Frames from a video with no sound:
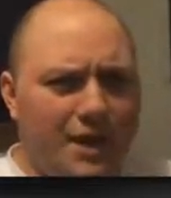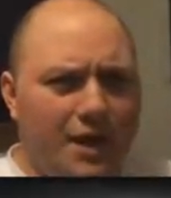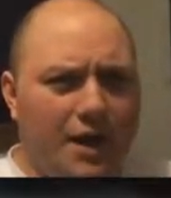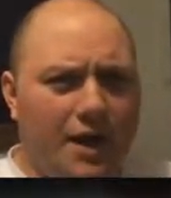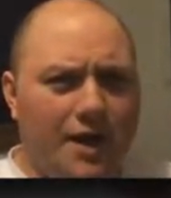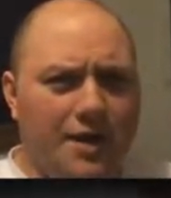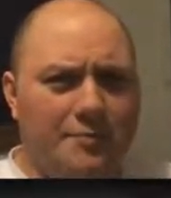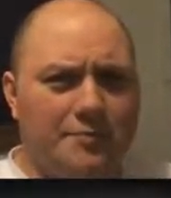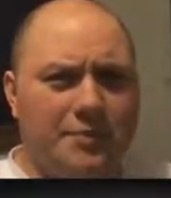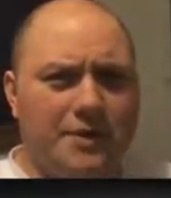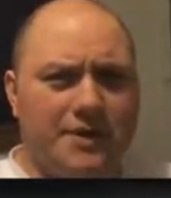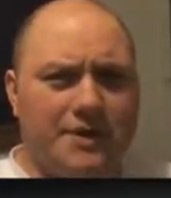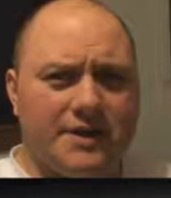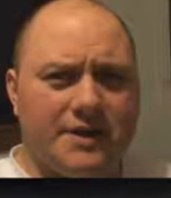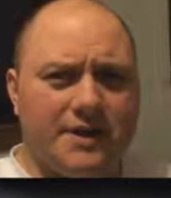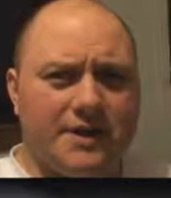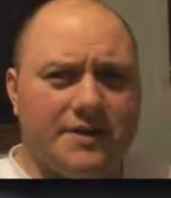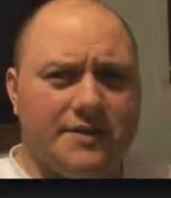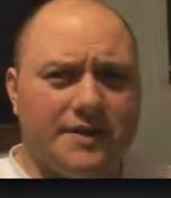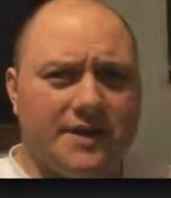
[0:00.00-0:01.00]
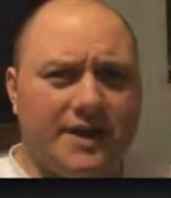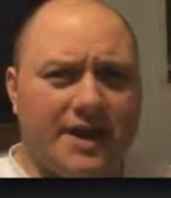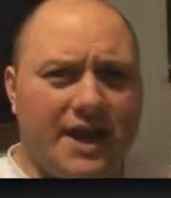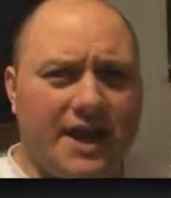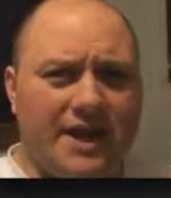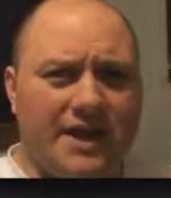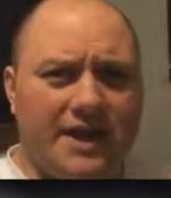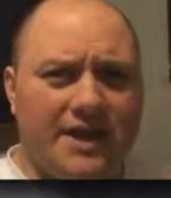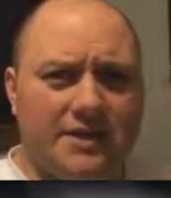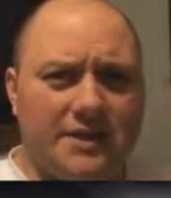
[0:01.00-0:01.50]
But then
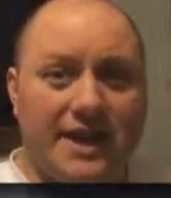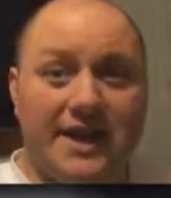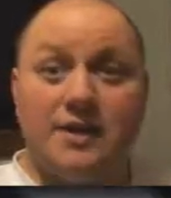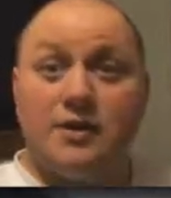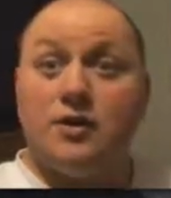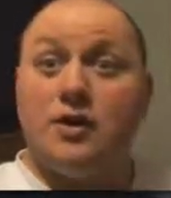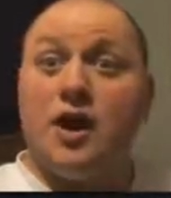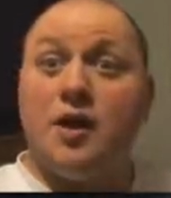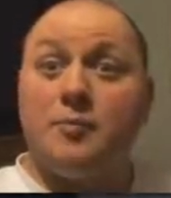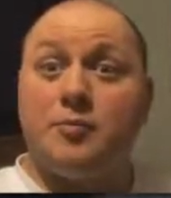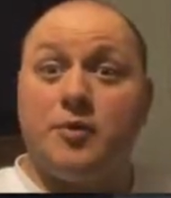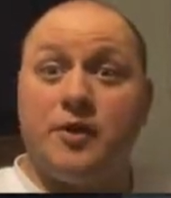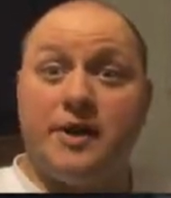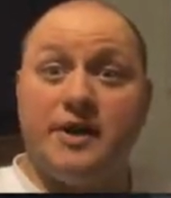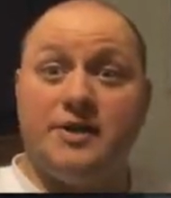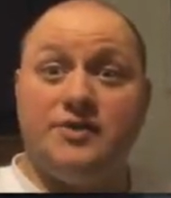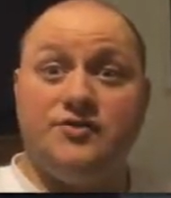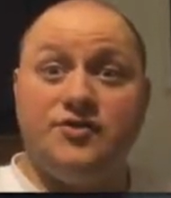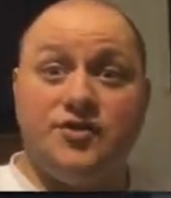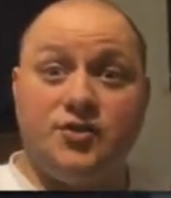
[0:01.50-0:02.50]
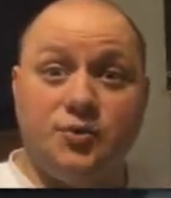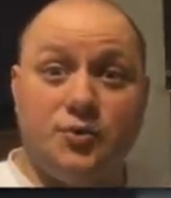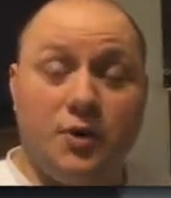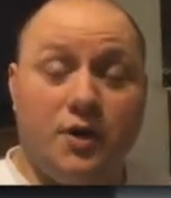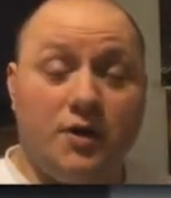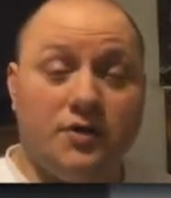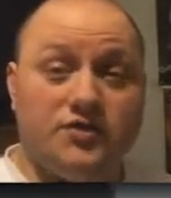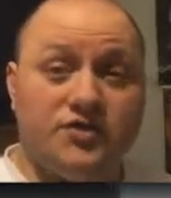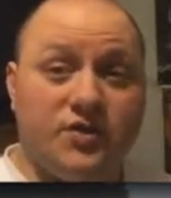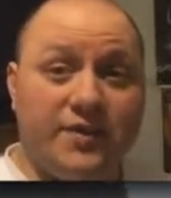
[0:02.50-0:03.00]
I later upgraded to
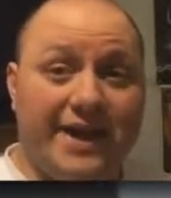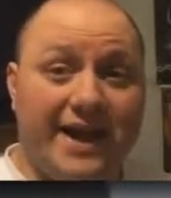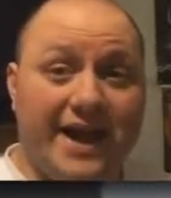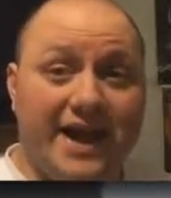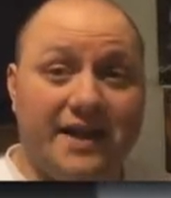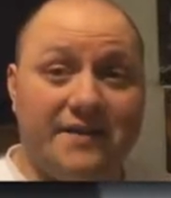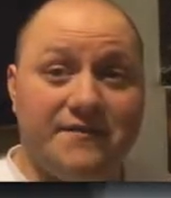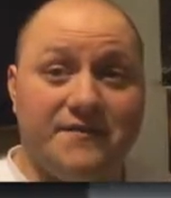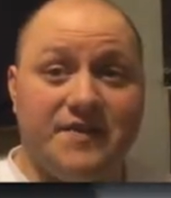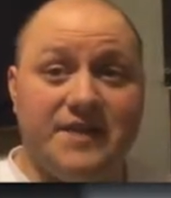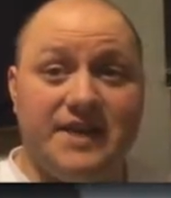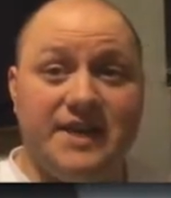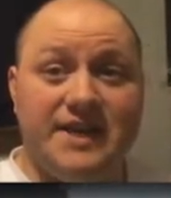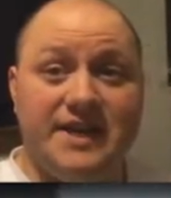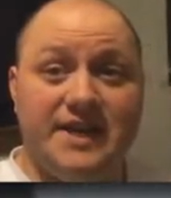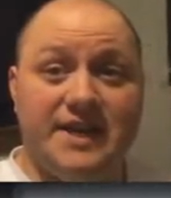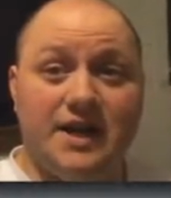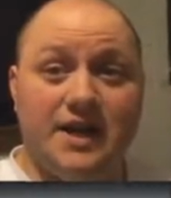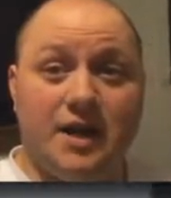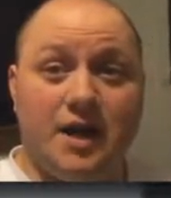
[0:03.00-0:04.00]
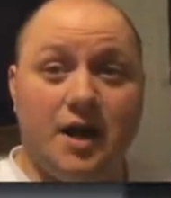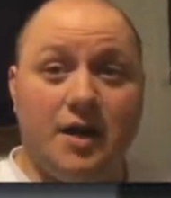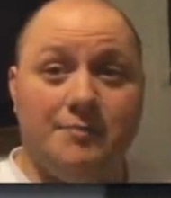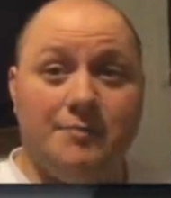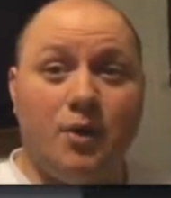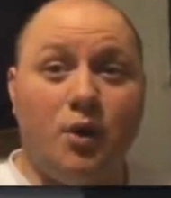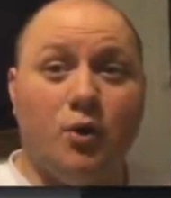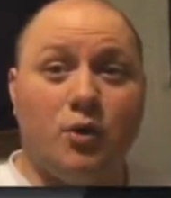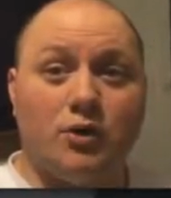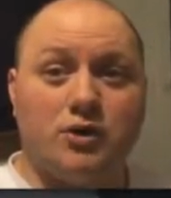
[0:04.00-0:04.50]
also have the
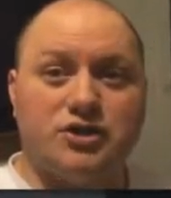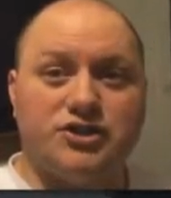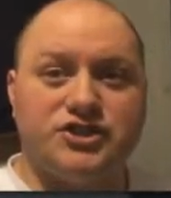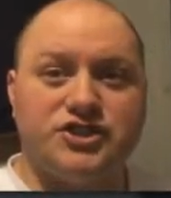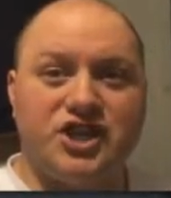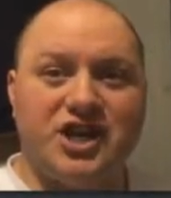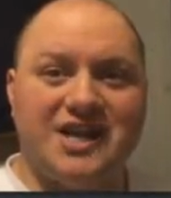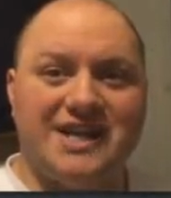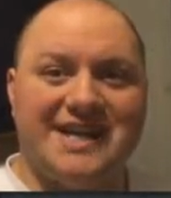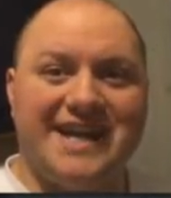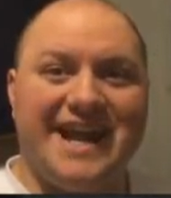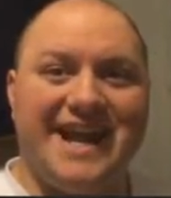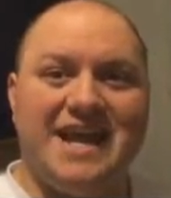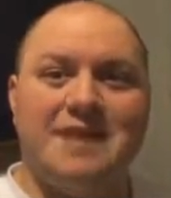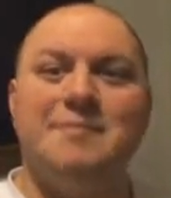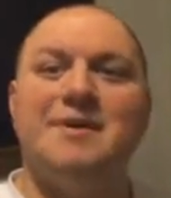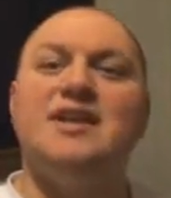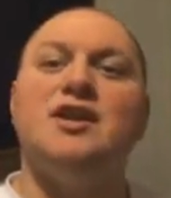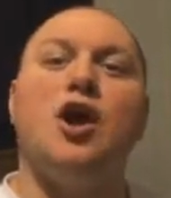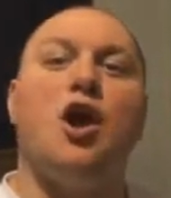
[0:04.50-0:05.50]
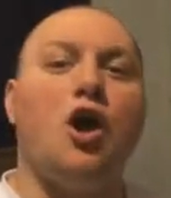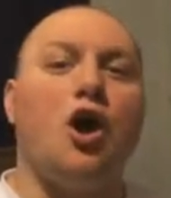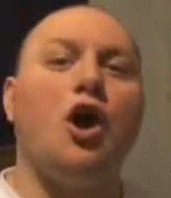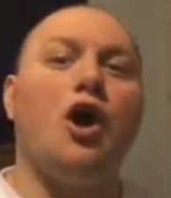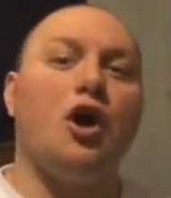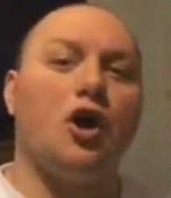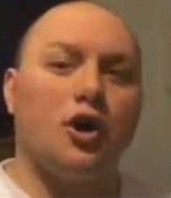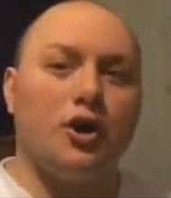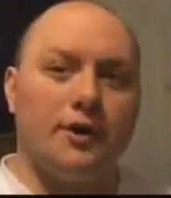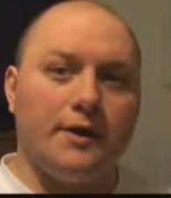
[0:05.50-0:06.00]
Porsche Cayman
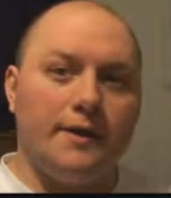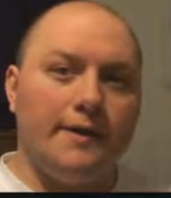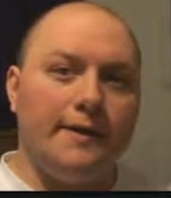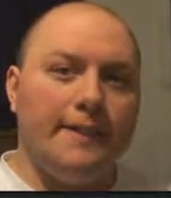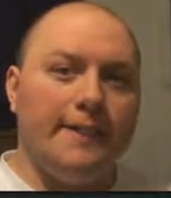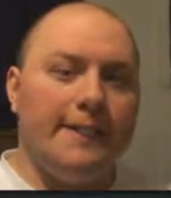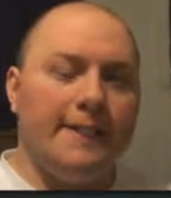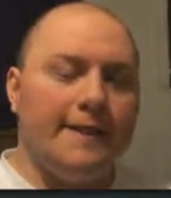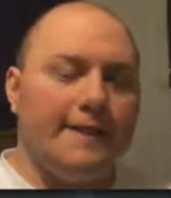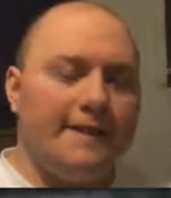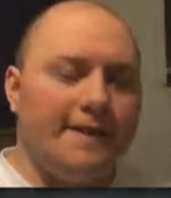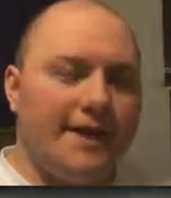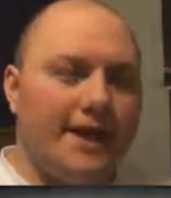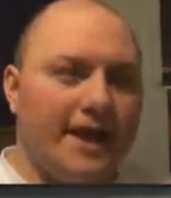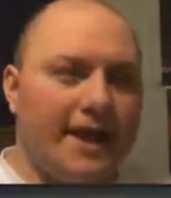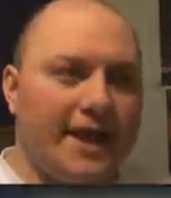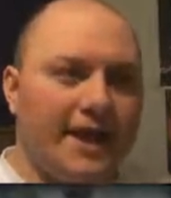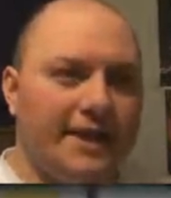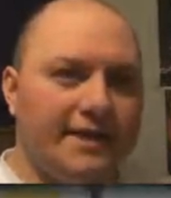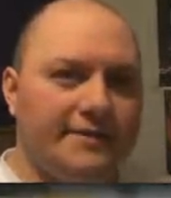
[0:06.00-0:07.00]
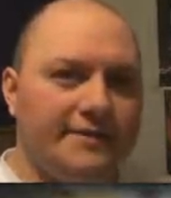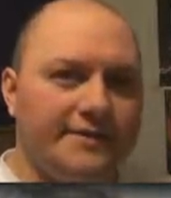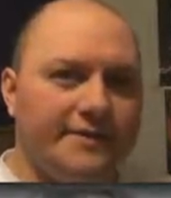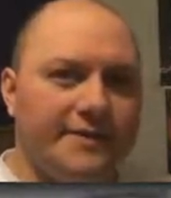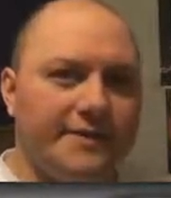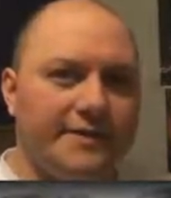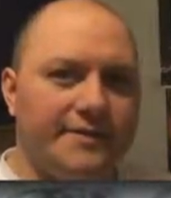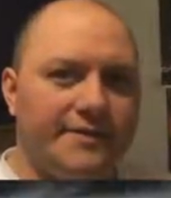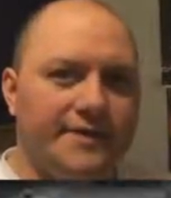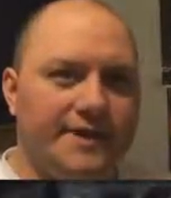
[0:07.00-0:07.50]
R and
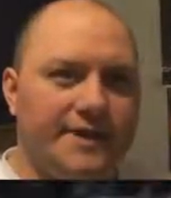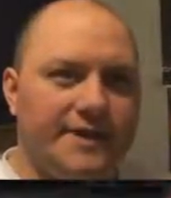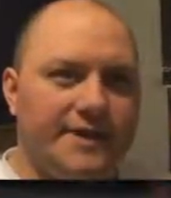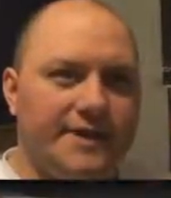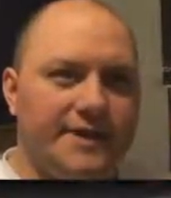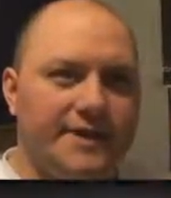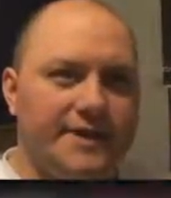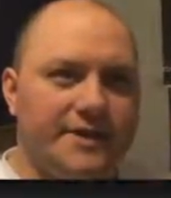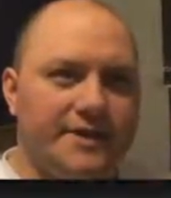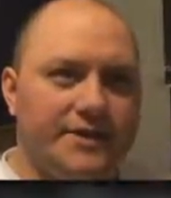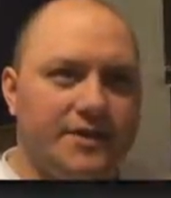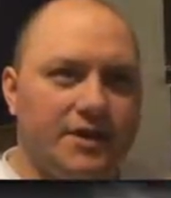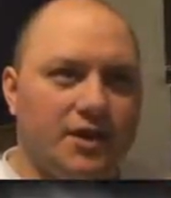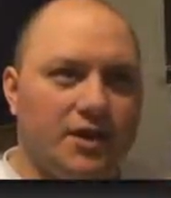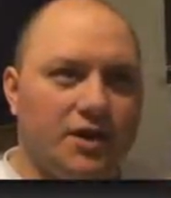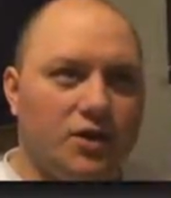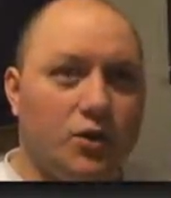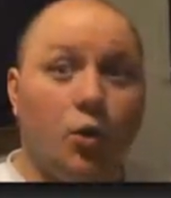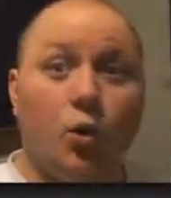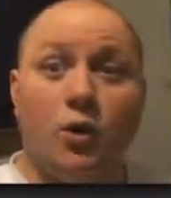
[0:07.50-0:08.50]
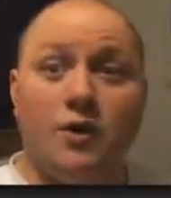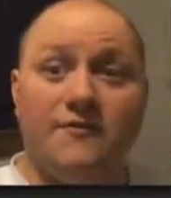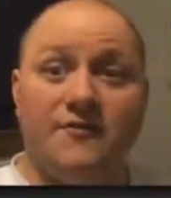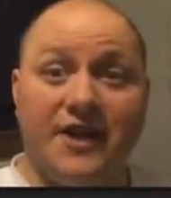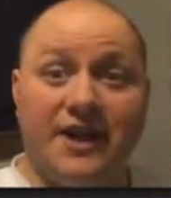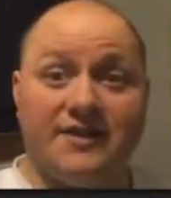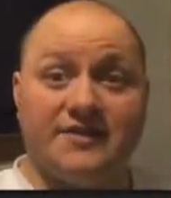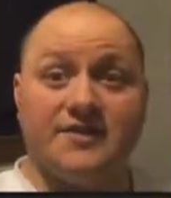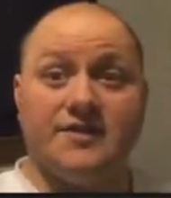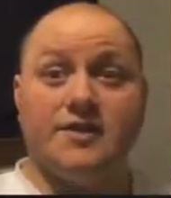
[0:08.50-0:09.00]
the
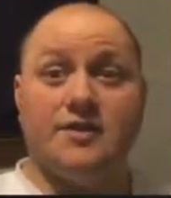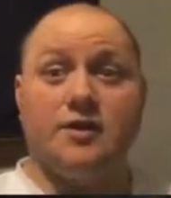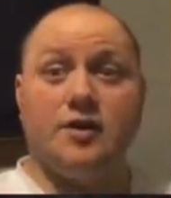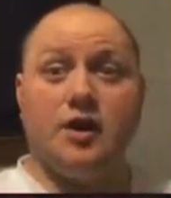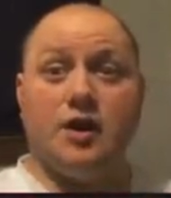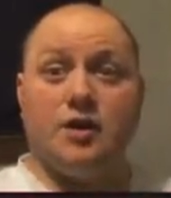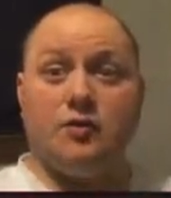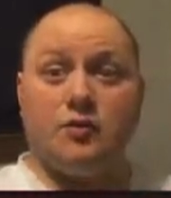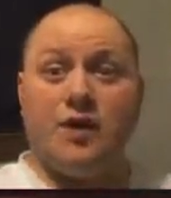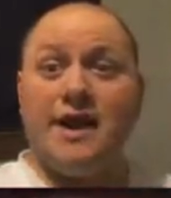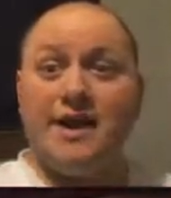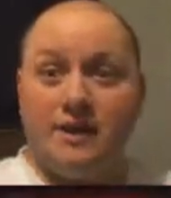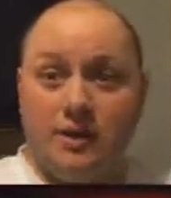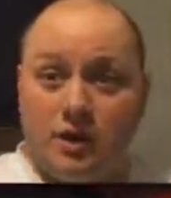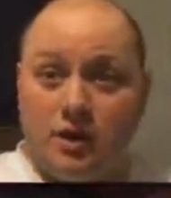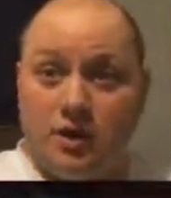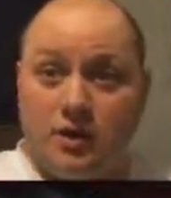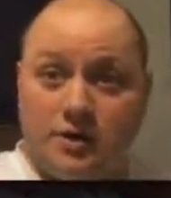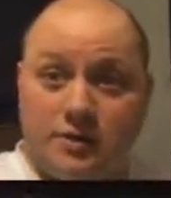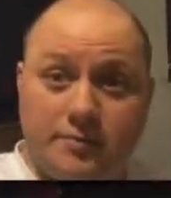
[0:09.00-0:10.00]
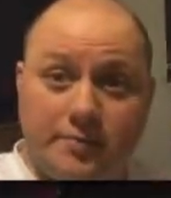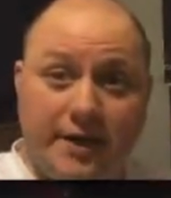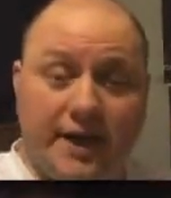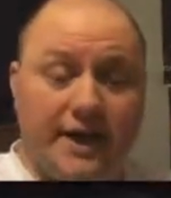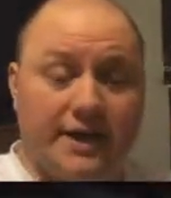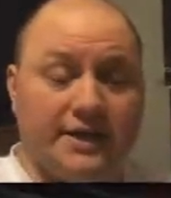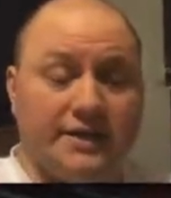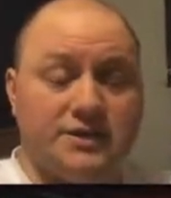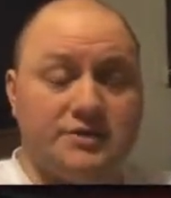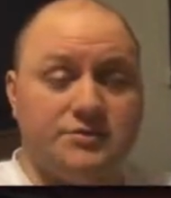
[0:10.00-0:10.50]
Corvette ride-along
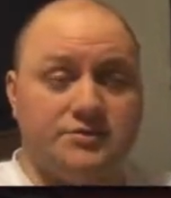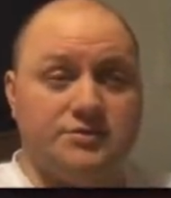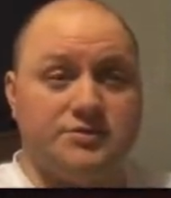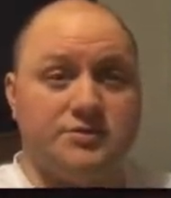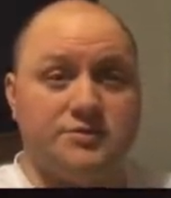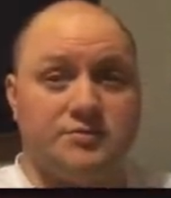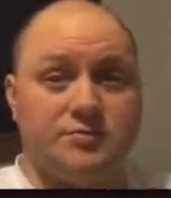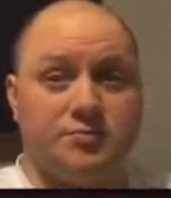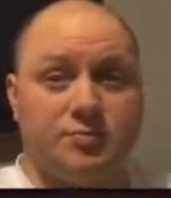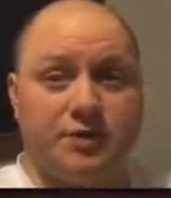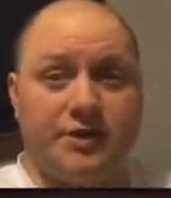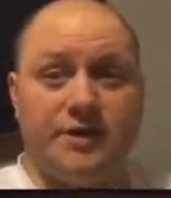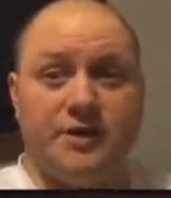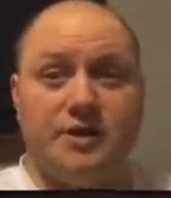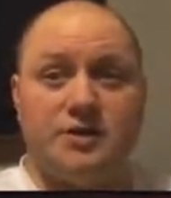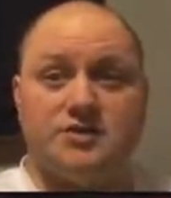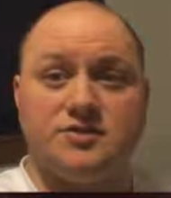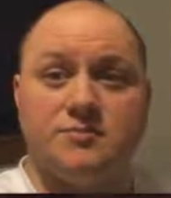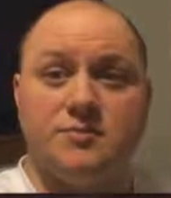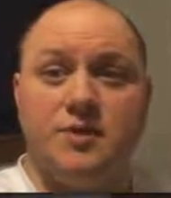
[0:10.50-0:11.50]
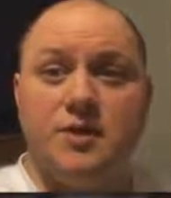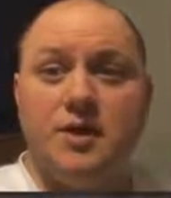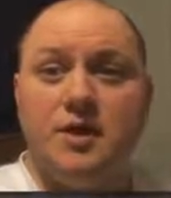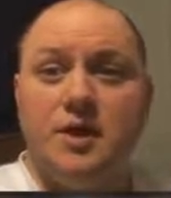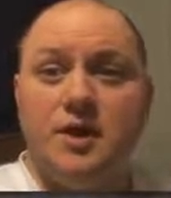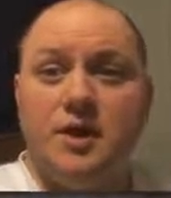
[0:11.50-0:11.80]
package, which is pretty awesome.